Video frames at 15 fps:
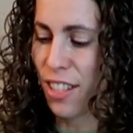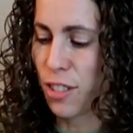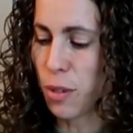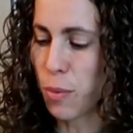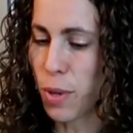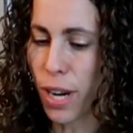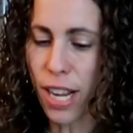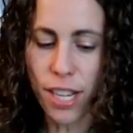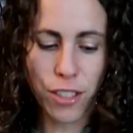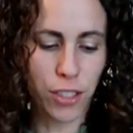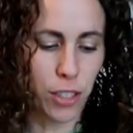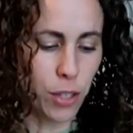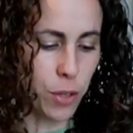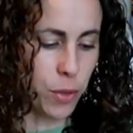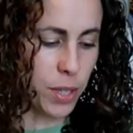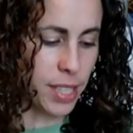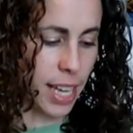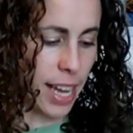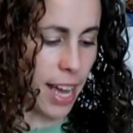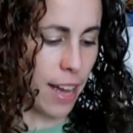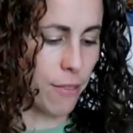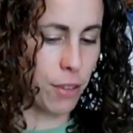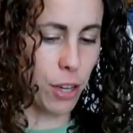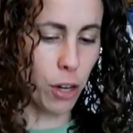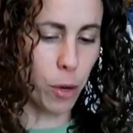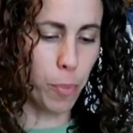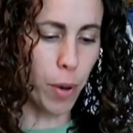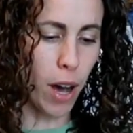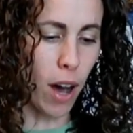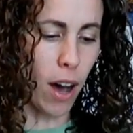So what I do is I have here
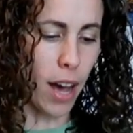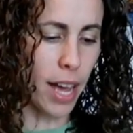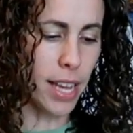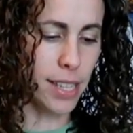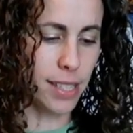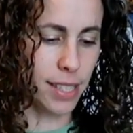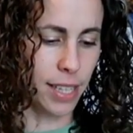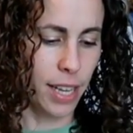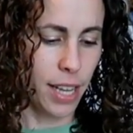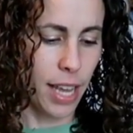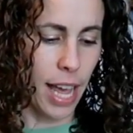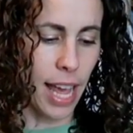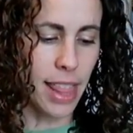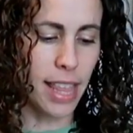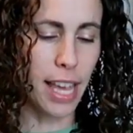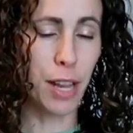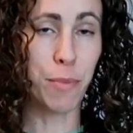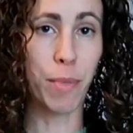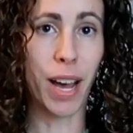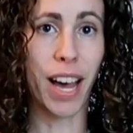a pot and then